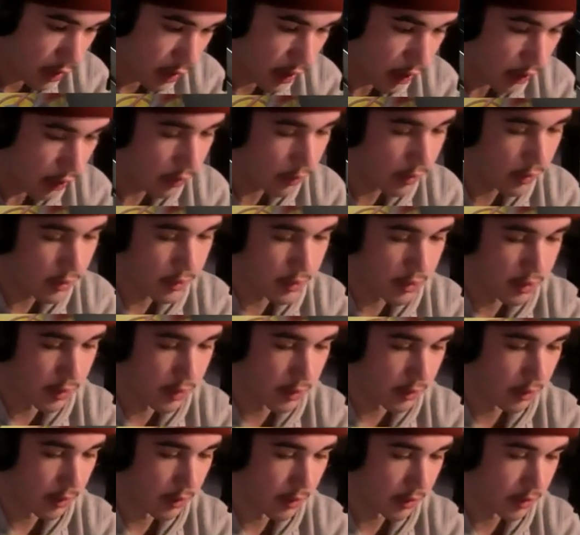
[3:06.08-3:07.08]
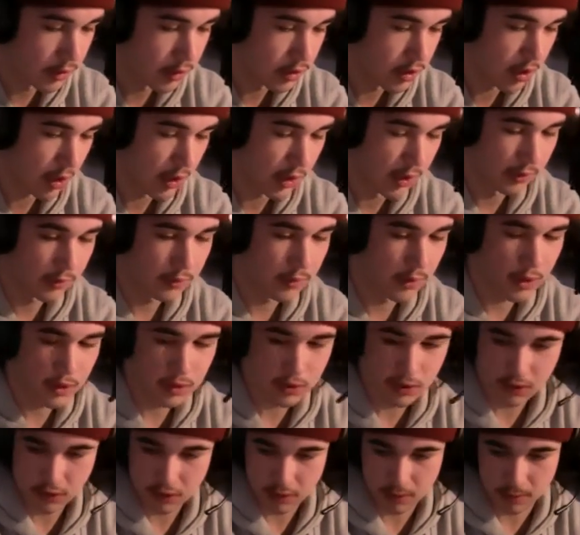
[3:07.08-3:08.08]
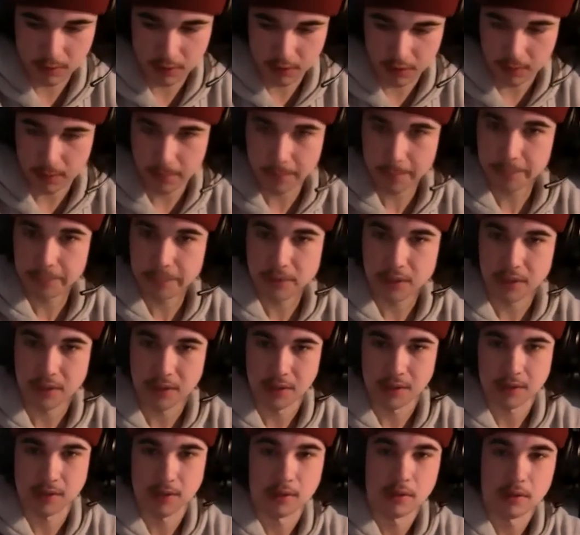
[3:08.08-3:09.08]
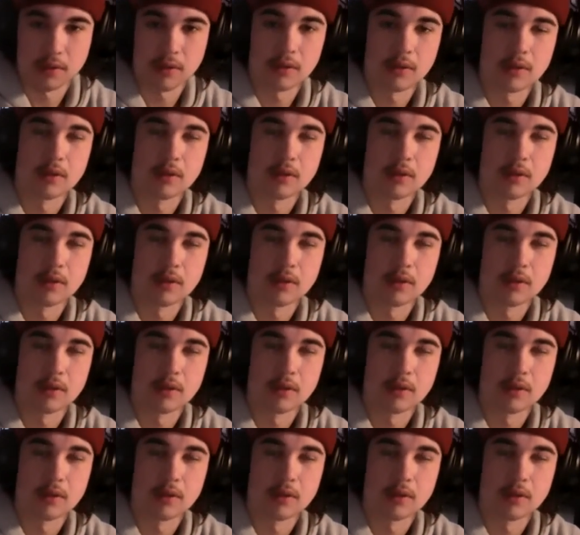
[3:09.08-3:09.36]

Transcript: I know there's a new one, Shining Fates, is coming out next year.